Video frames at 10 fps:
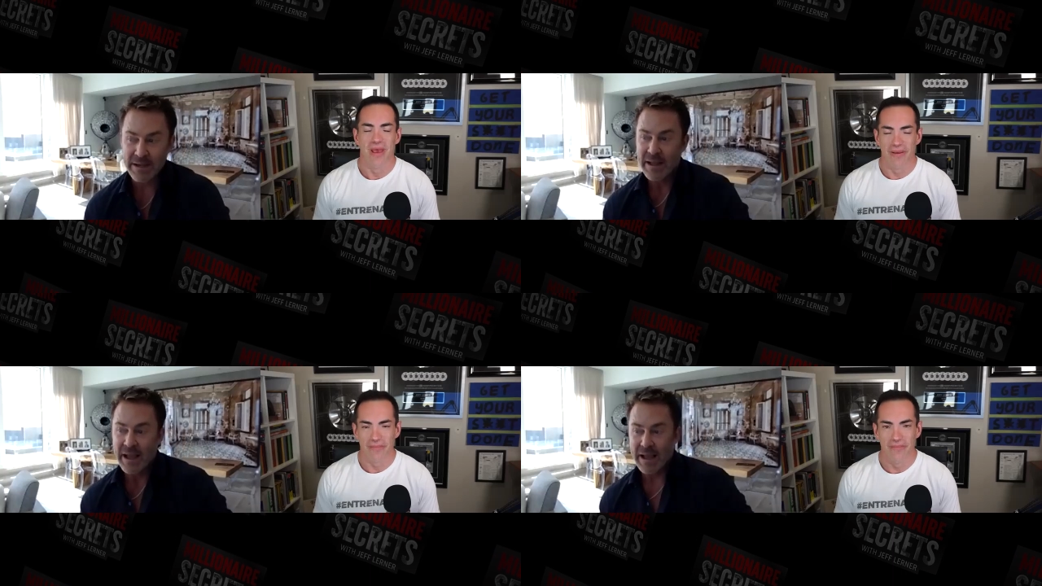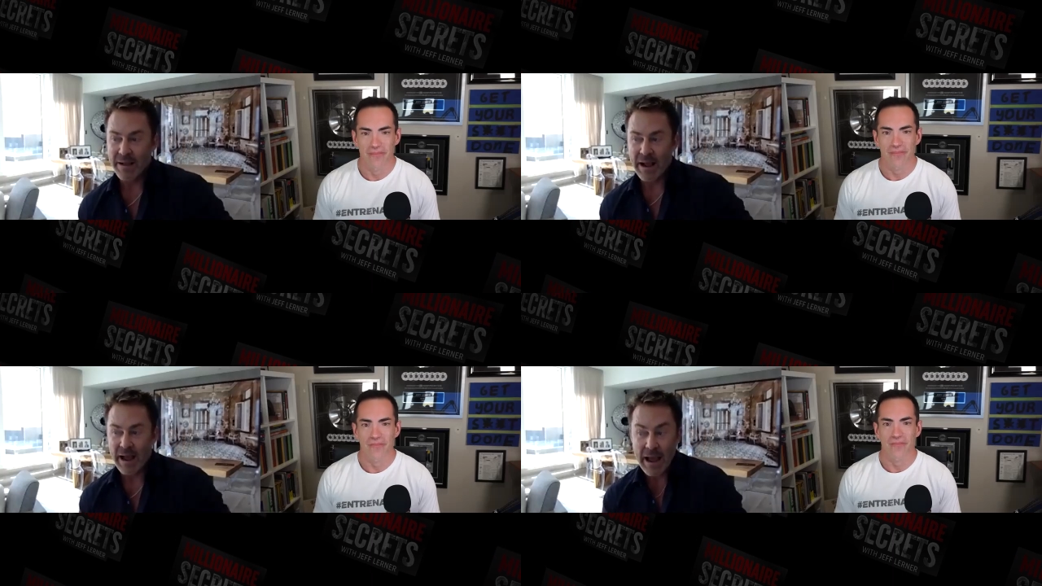Speaker 1: yeah.
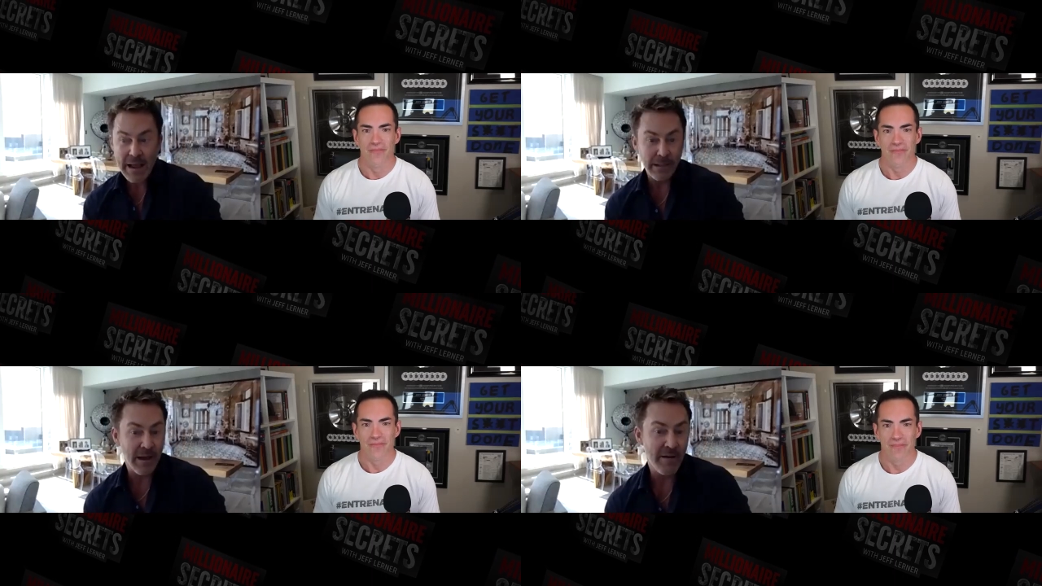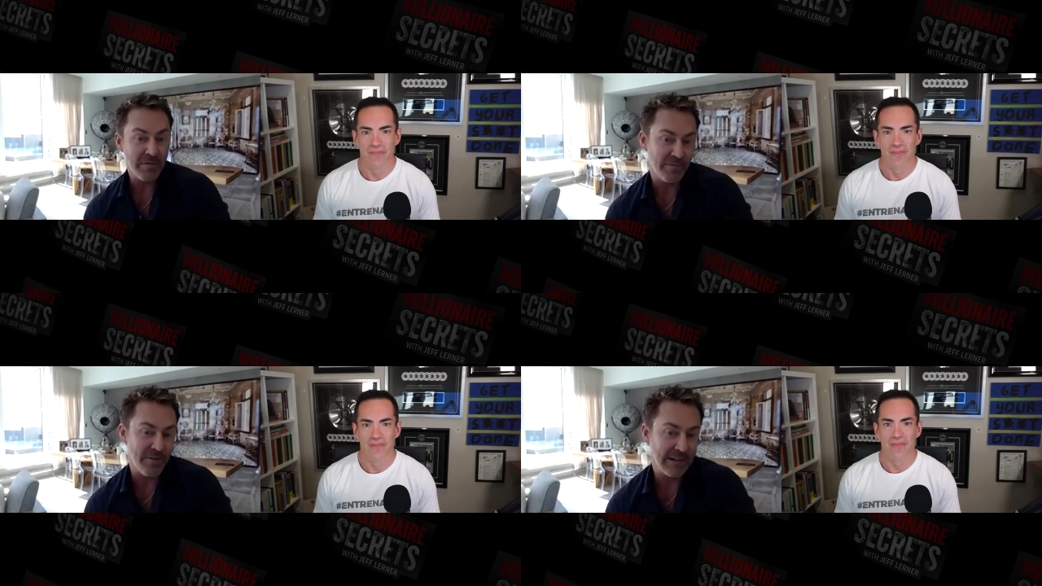I, I
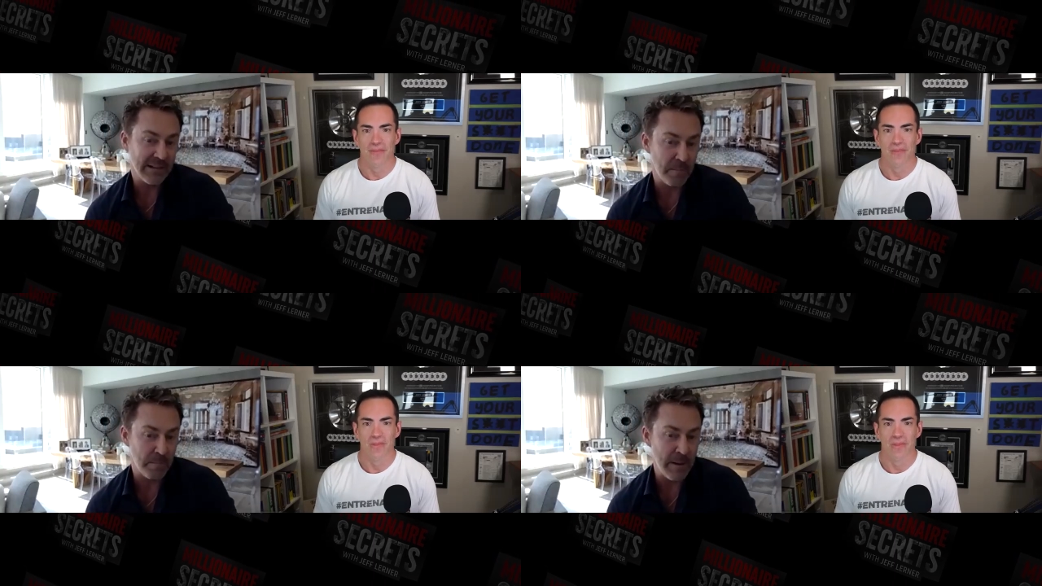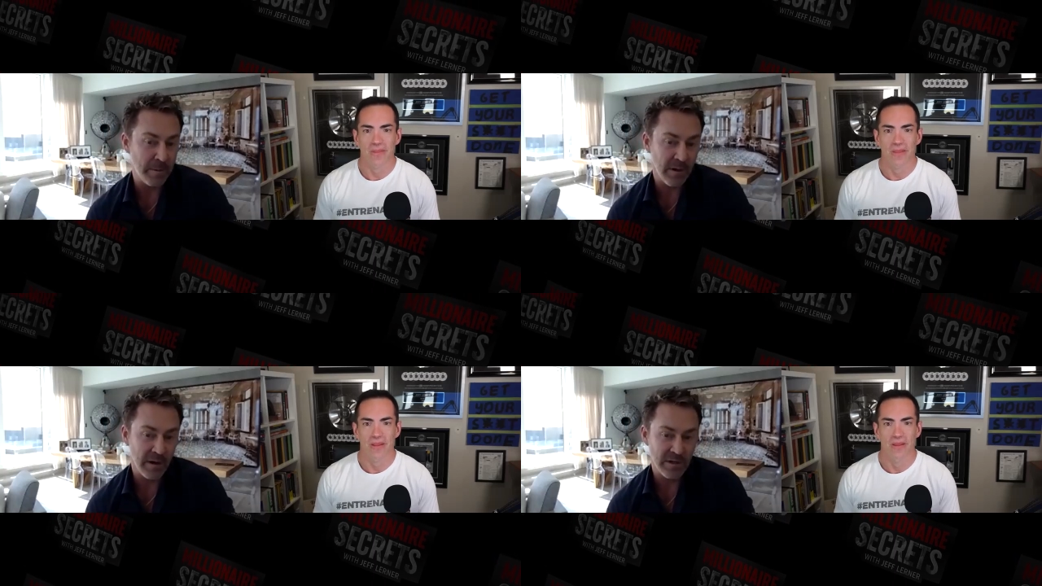love the fact that
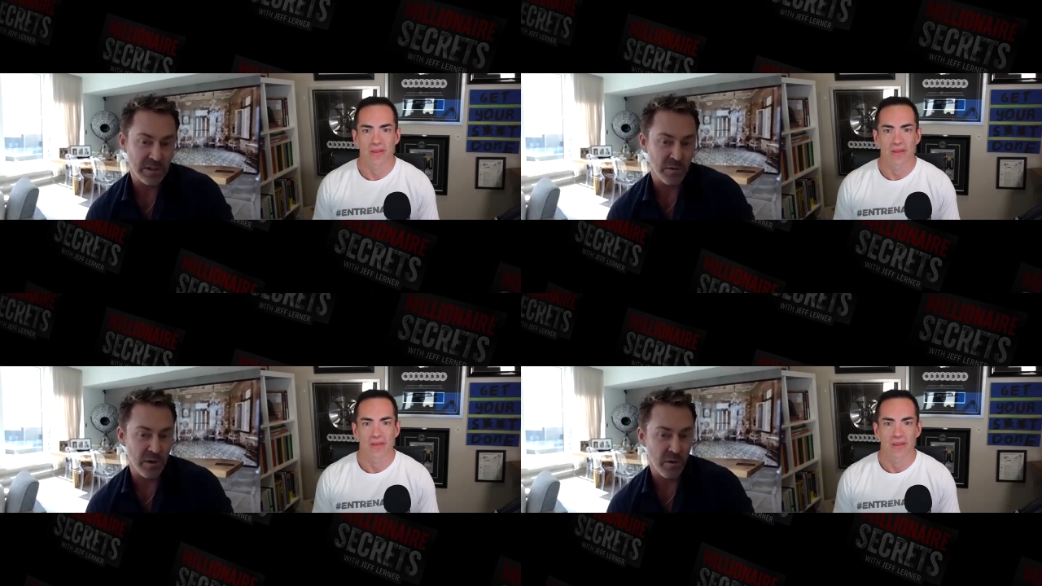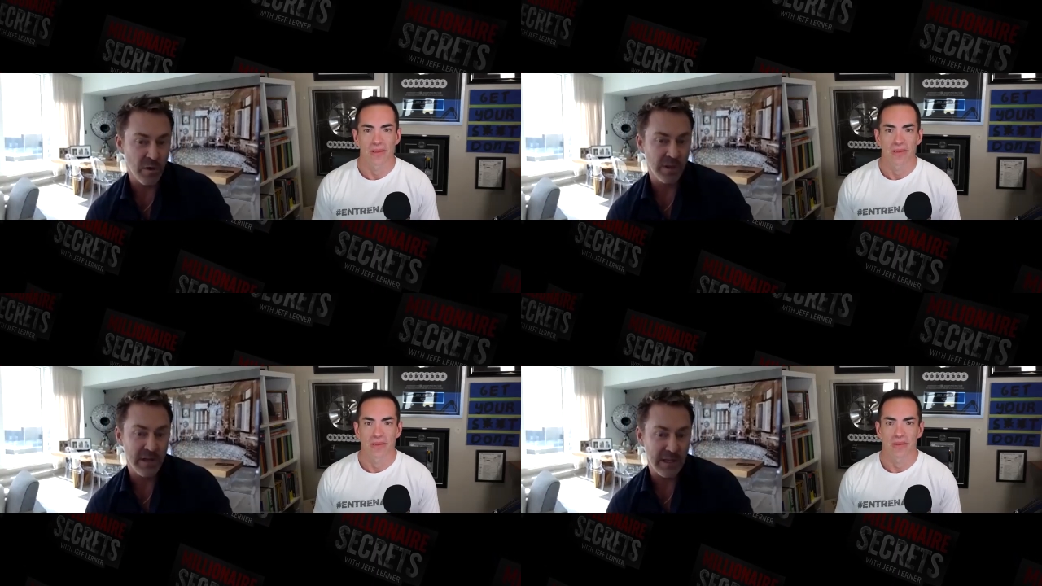people are just, they're
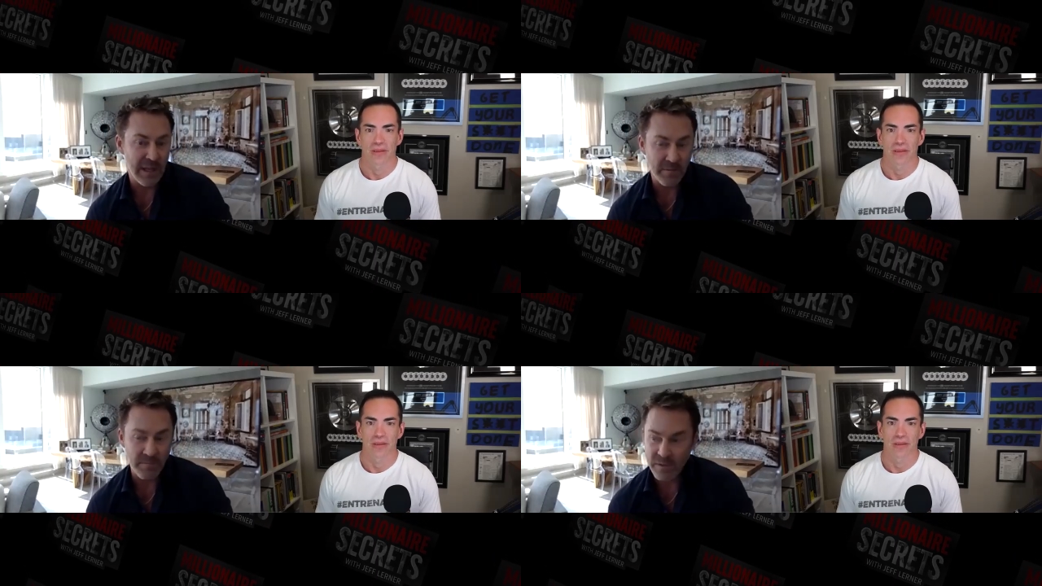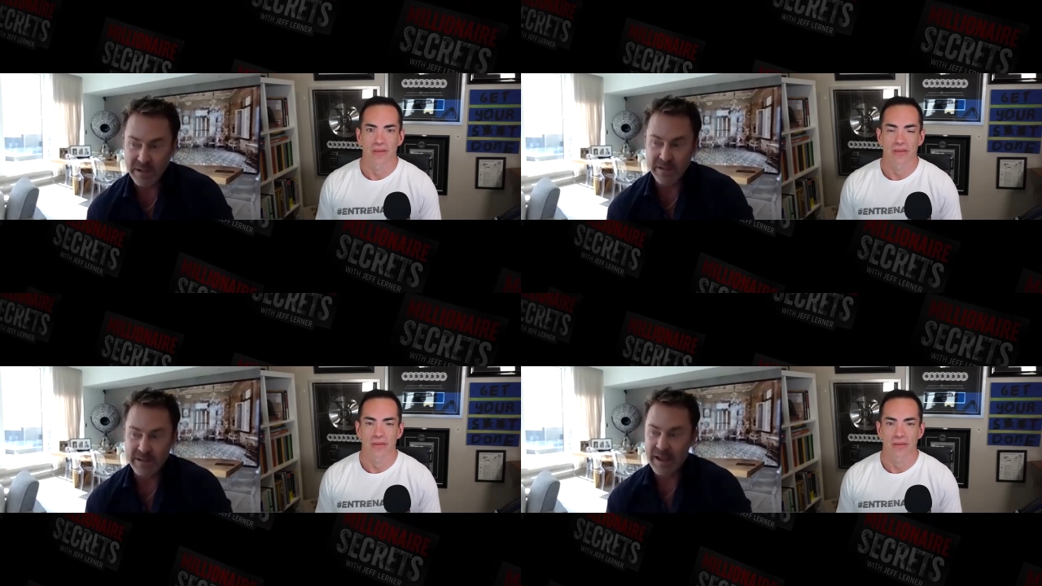willing to get
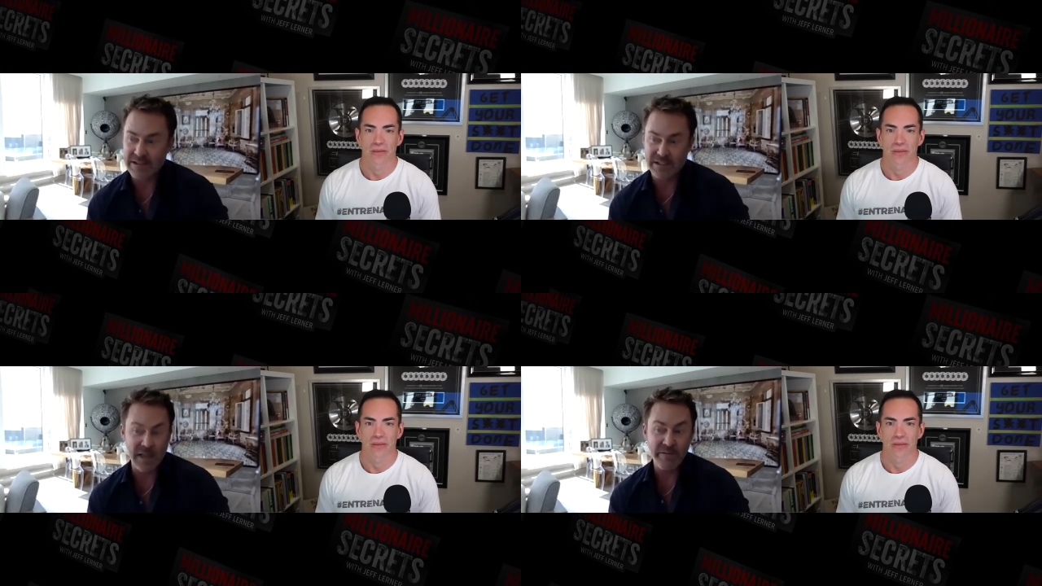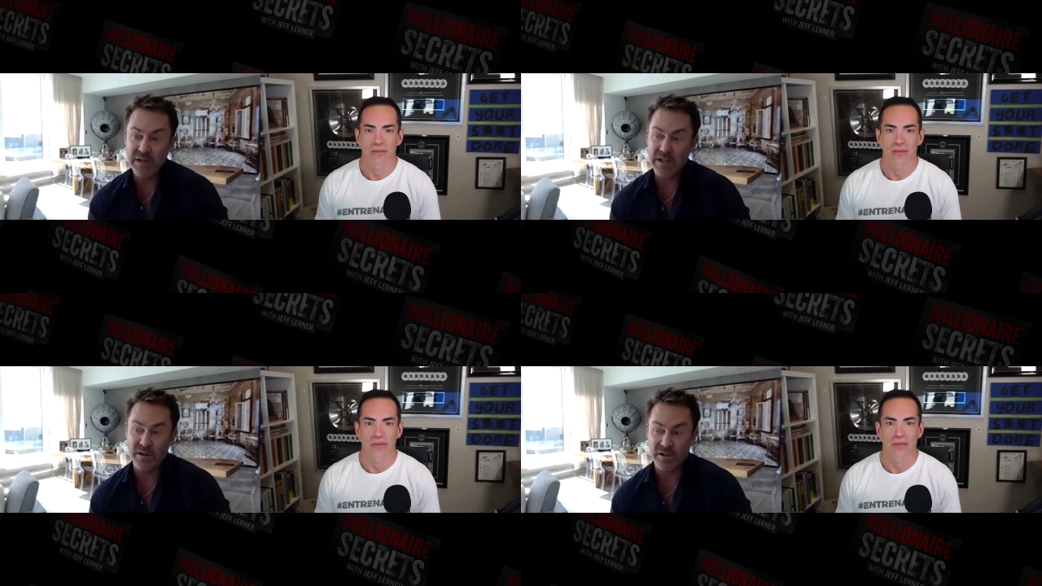at
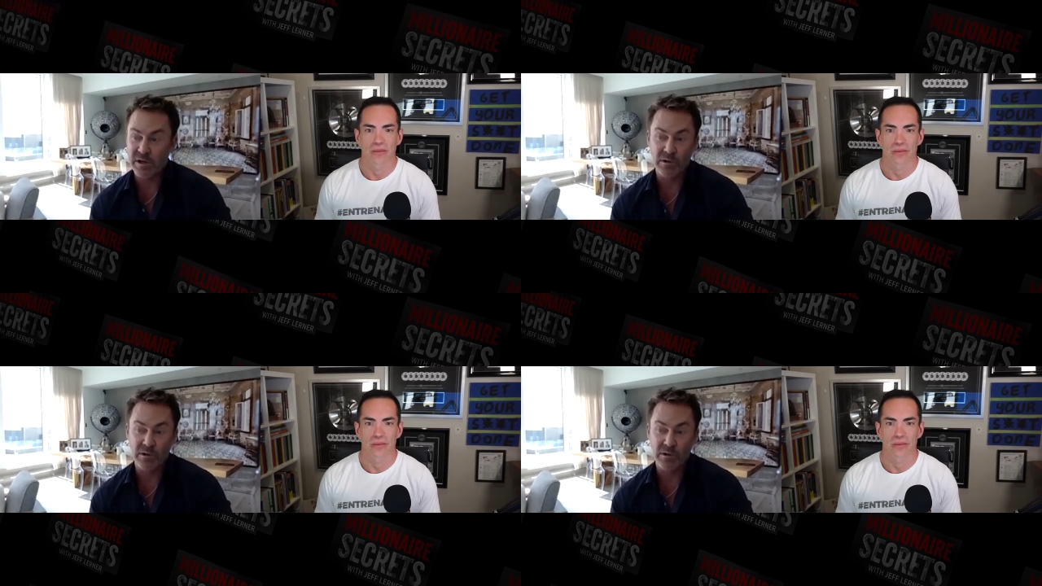70, they're still